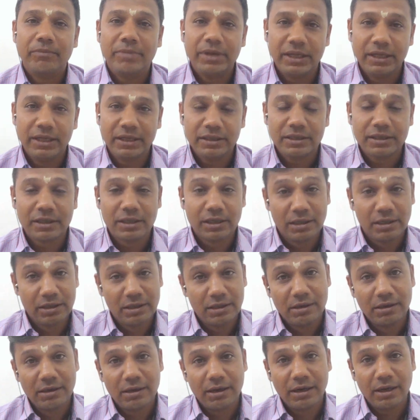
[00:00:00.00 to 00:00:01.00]
being
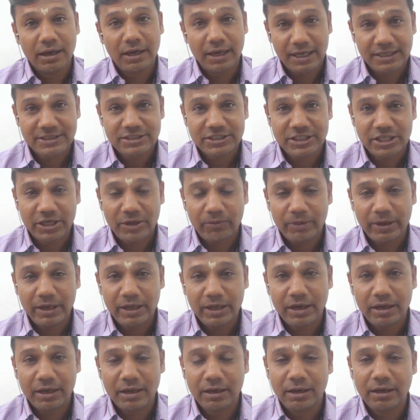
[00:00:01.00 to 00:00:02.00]
electric
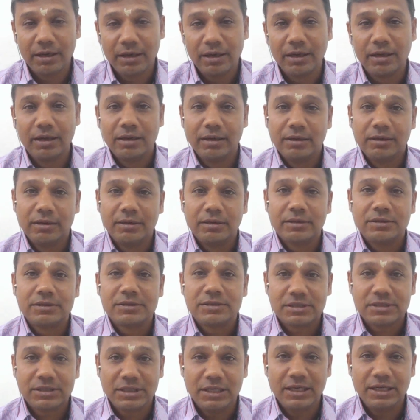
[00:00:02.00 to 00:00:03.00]
vehicle
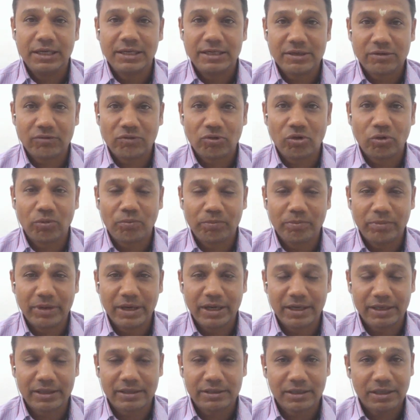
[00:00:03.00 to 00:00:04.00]
skill
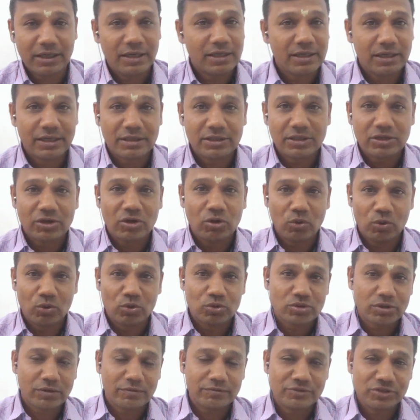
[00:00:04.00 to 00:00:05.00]
development under the
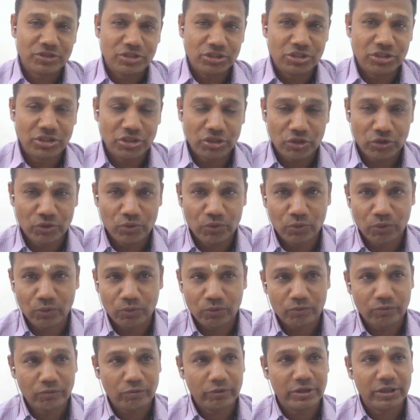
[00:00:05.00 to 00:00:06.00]
course of GTU,
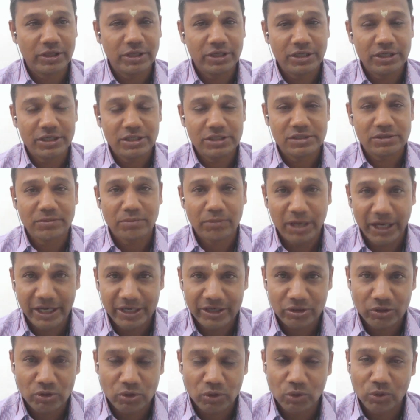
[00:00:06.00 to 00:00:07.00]
whether it is a
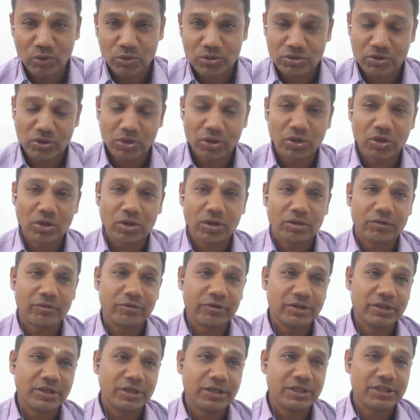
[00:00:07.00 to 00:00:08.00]
minor course or
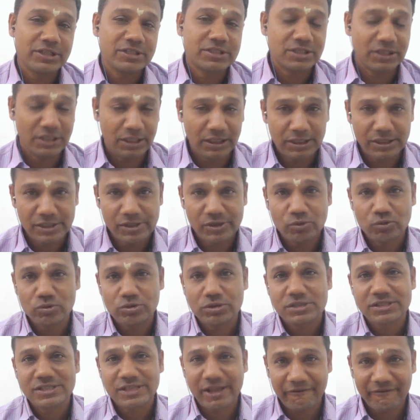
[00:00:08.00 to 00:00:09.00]
whether it is related to
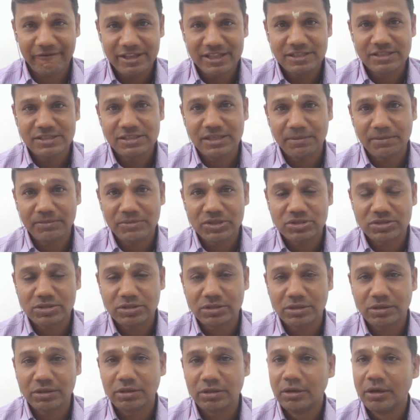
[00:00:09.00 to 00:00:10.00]
the seventh
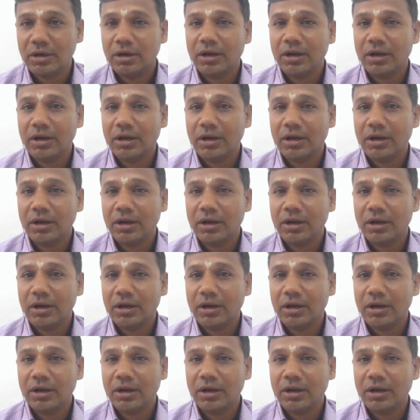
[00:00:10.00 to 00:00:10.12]
semester